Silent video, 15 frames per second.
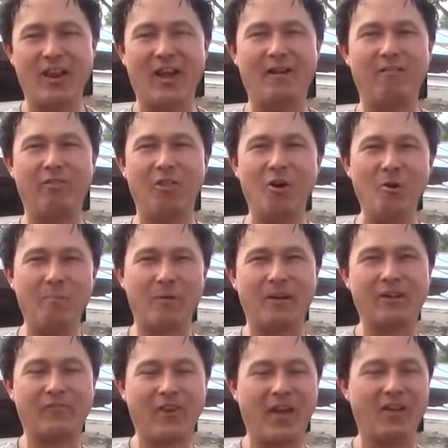that have low
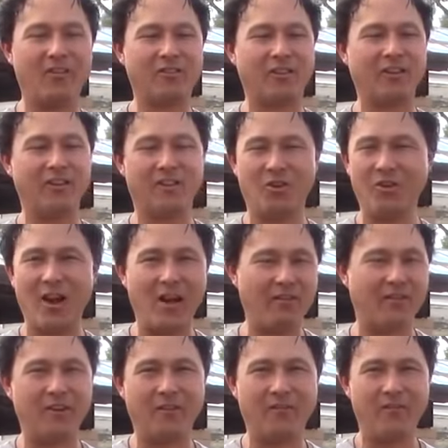Brix values, that don't
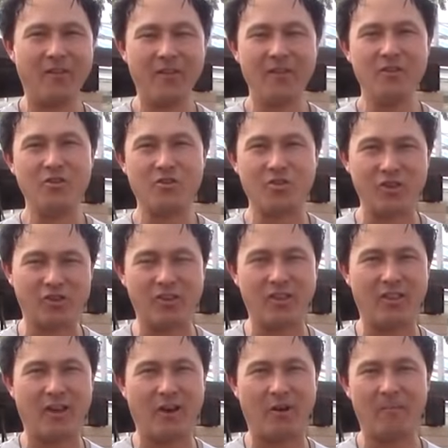have enough nutrition
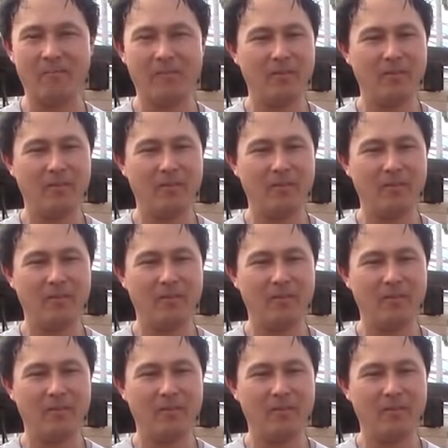in there.